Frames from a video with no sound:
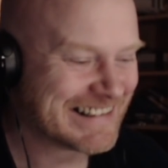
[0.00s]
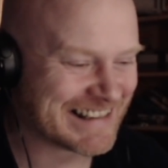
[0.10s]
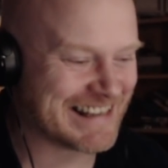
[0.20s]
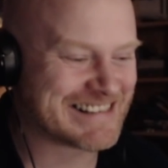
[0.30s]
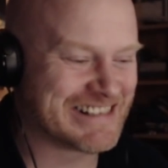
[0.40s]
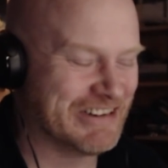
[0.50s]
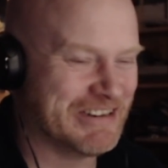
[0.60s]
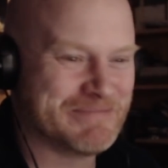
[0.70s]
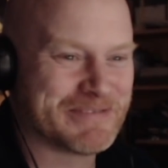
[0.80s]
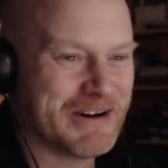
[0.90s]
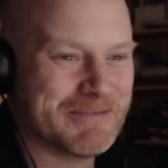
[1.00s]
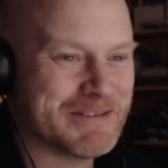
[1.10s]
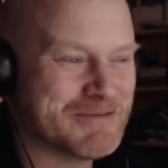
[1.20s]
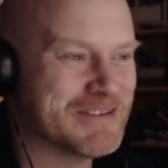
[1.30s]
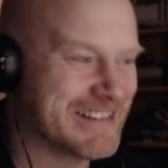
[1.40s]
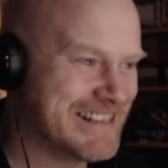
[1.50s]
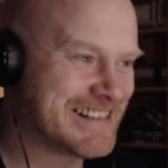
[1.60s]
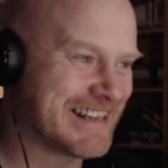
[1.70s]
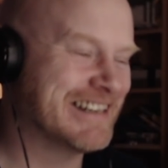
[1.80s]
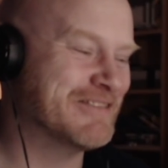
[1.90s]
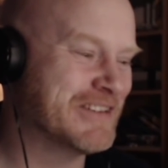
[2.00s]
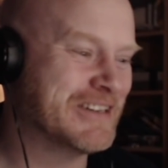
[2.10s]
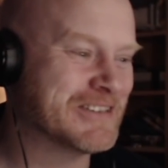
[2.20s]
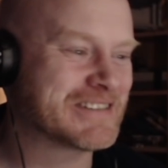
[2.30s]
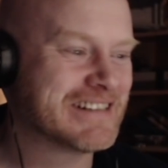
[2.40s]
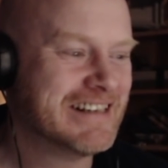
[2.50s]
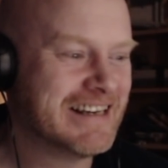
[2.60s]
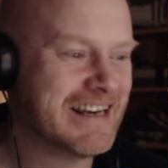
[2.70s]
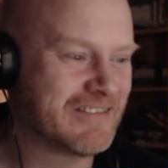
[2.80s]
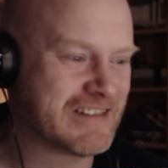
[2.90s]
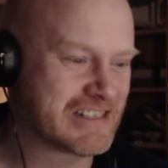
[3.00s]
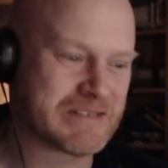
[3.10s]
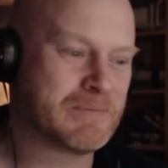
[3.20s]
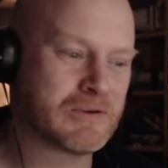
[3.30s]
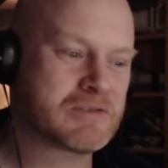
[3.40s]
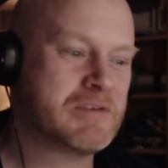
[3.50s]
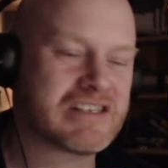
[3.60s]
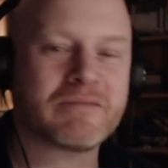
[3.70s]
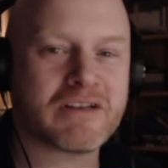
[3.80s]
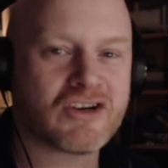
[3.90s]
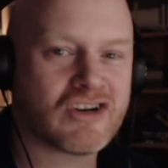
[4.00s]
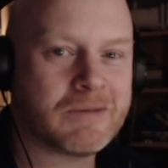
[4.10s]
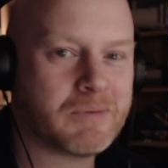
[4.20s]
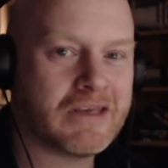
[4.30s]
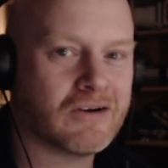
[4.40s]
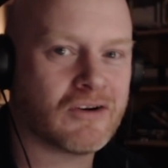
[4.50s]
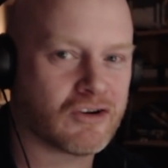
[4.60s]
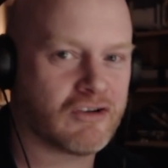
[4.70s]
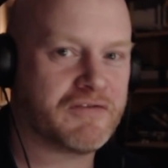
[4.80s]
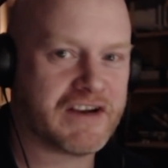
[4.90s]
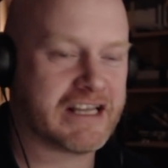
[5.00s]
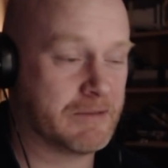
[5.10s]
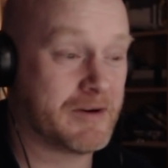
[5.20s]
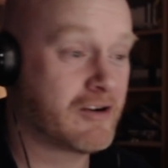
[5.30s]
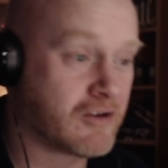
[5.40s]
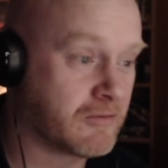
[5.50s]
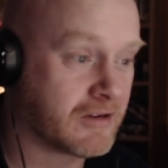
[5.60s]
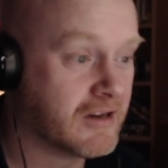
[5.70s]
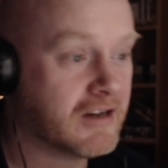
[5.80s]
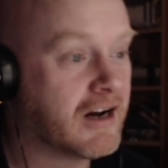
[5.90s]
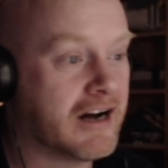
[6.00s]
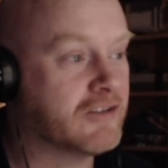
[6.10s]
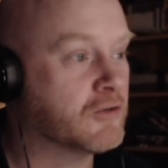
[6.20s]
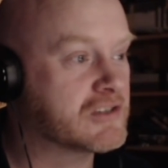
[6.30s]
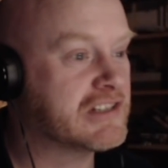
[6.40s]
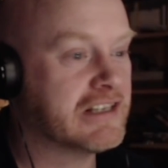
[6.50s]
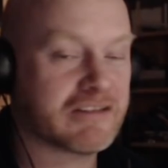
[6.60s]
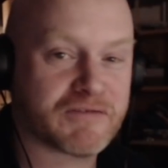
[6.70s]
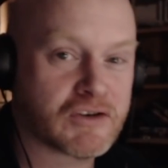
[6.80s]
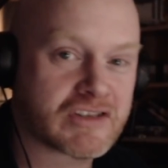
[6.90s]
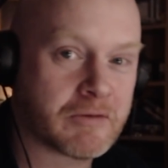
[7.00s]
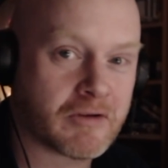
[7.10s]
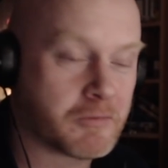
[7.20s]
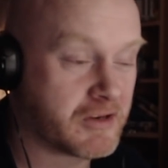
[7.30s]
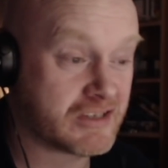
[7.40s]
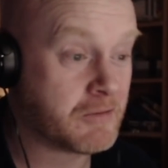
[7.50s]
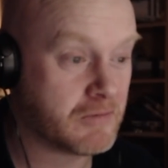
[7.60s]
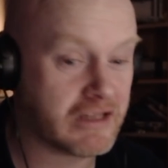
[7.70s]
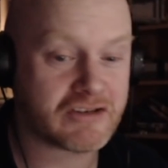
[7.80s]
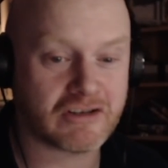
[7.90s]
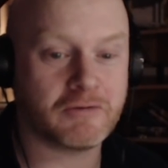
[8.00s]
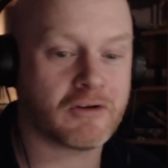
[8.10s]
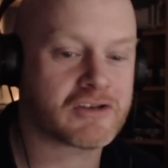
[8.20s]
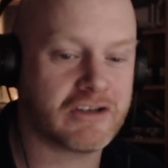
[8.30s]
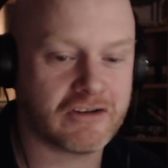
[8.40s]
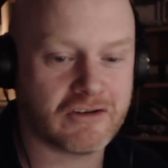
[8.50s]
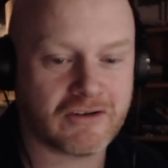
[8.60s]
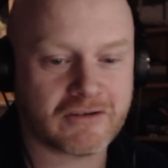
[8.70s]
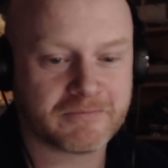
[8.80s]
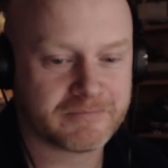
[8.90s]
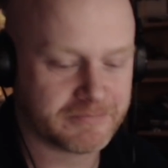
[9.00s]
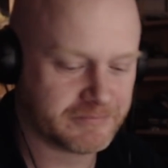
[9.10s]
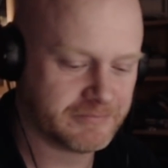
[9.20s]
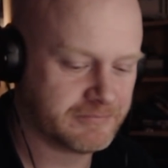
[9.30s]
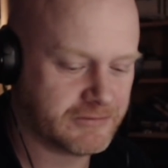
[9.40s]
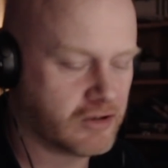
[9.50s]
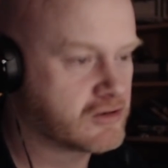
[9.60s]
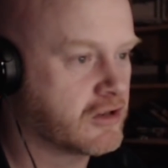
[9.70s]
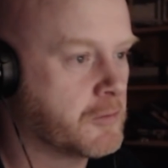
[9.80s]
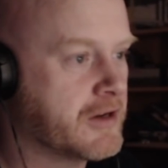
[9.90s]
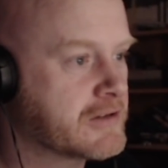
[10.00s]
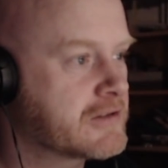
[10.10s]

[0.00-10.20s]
That's the only problem with these kind of videos. If there's supposed to be something creepy or horrific in the background, I don't see it the first time around because I'm literally watching the dog. Dogs are the best.